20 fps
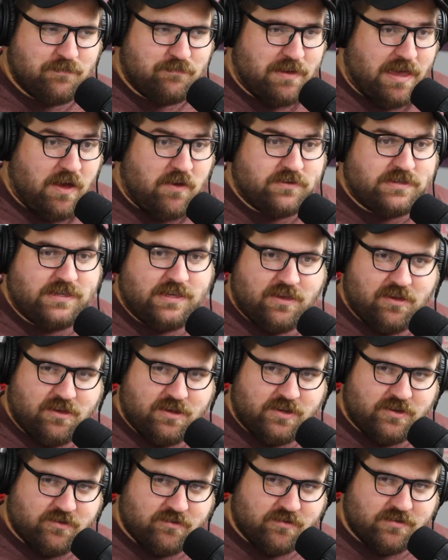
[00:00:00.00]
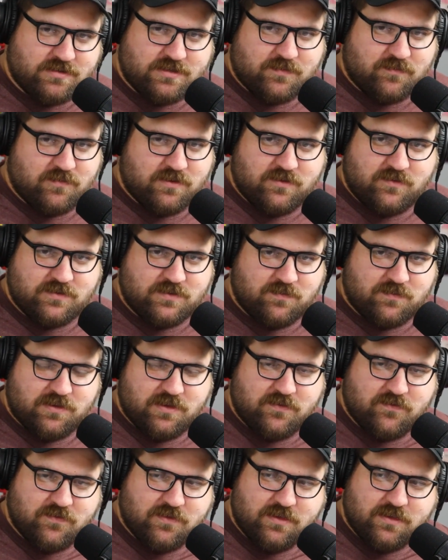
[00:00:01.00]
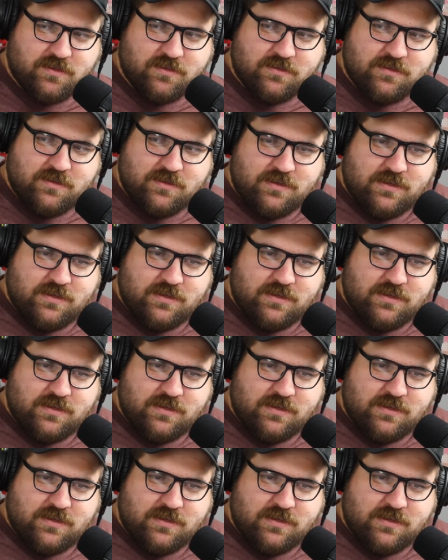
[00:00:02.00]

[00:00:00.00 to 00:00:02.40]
bounty hunter or someone who's a bit of a